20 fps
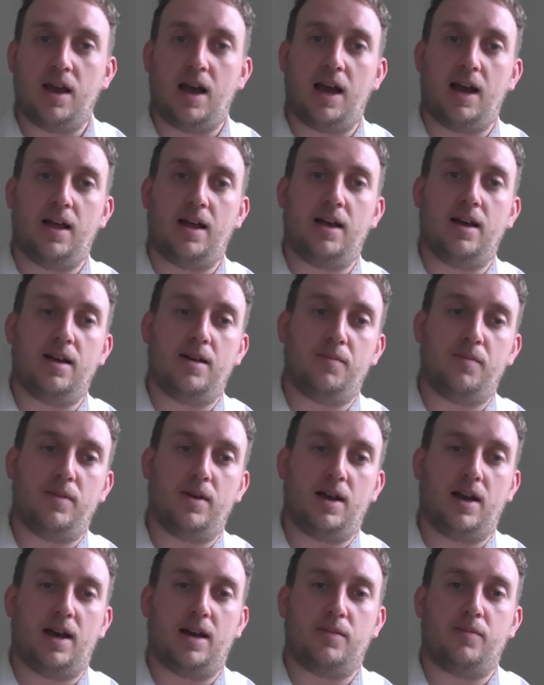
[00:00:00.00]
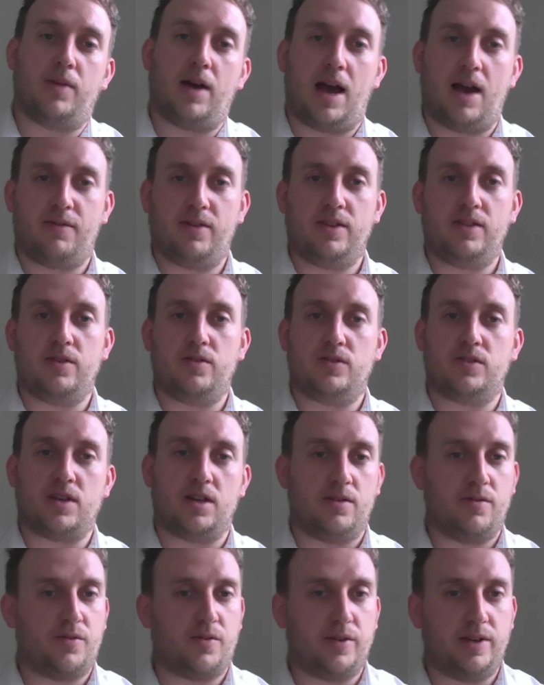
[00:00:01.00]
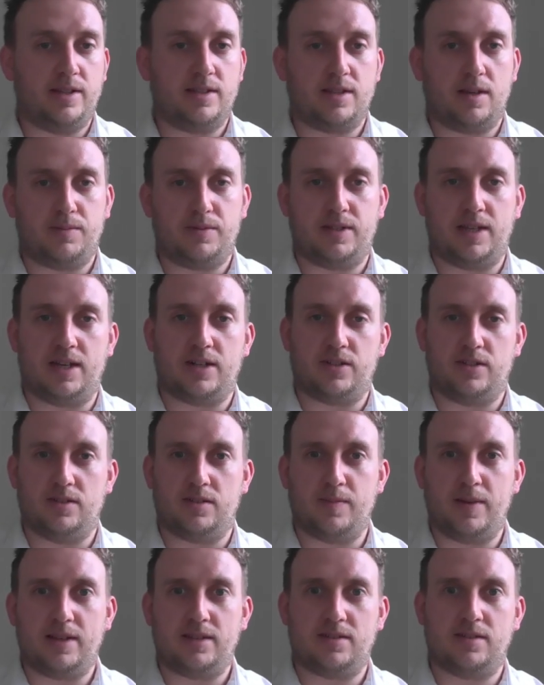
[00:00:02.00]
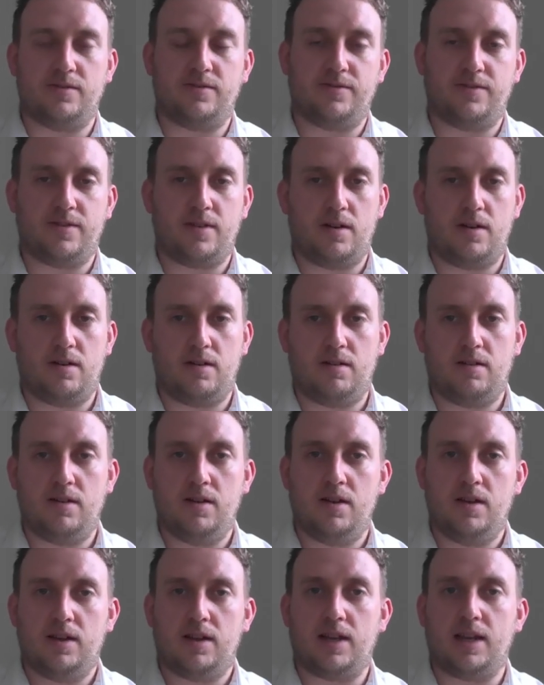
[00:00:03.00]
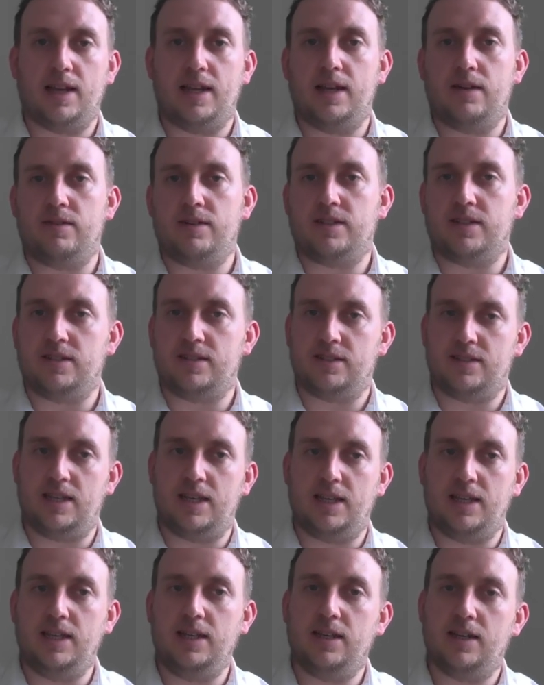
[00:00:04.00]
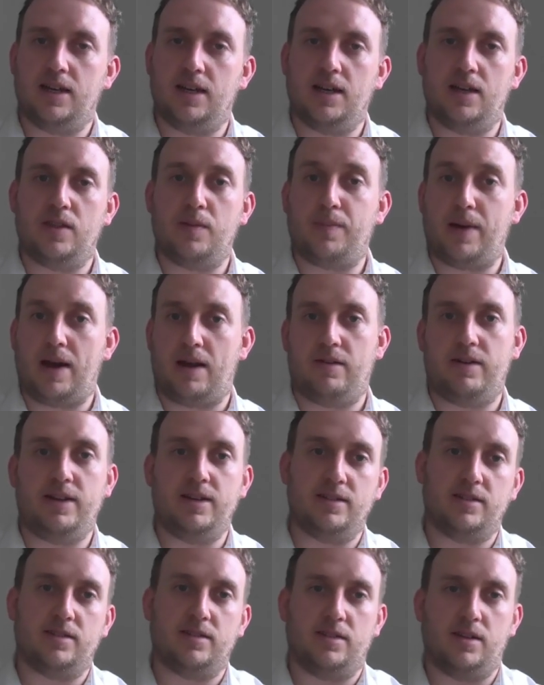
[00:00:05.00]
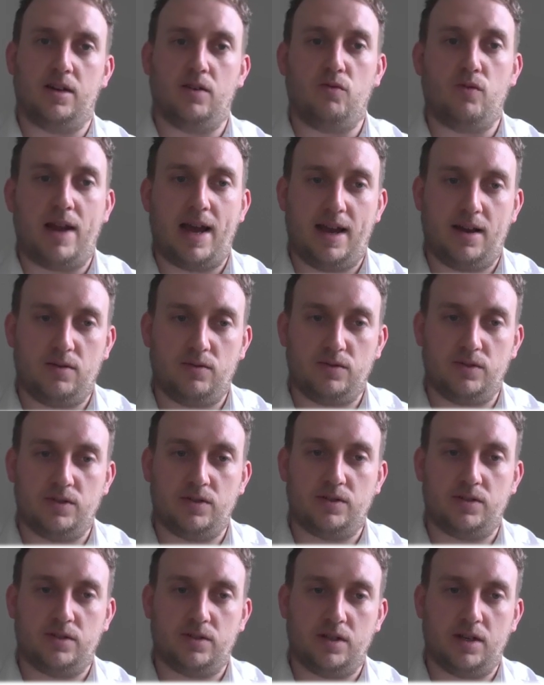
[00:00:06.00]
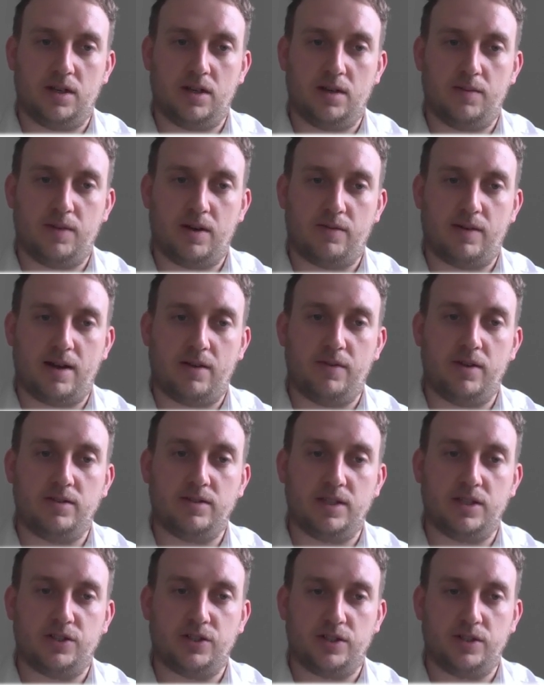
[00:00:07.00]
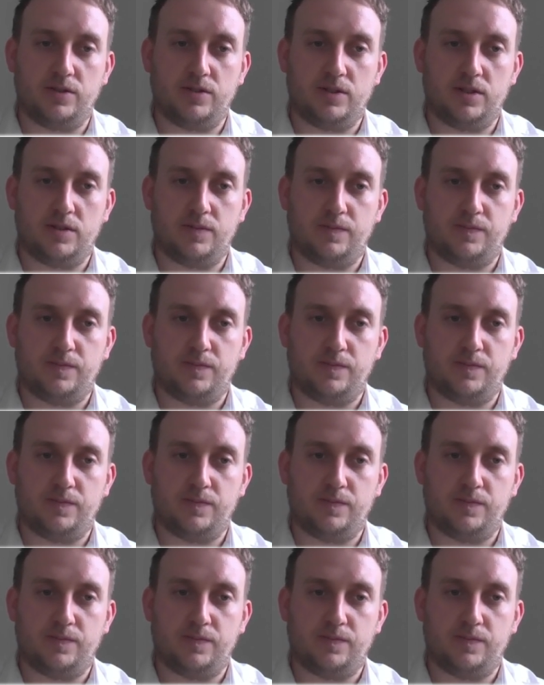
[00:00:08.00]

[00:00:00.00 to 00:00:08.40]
And having those kind of three subsections makes it far clearer to see the barriers around those issues.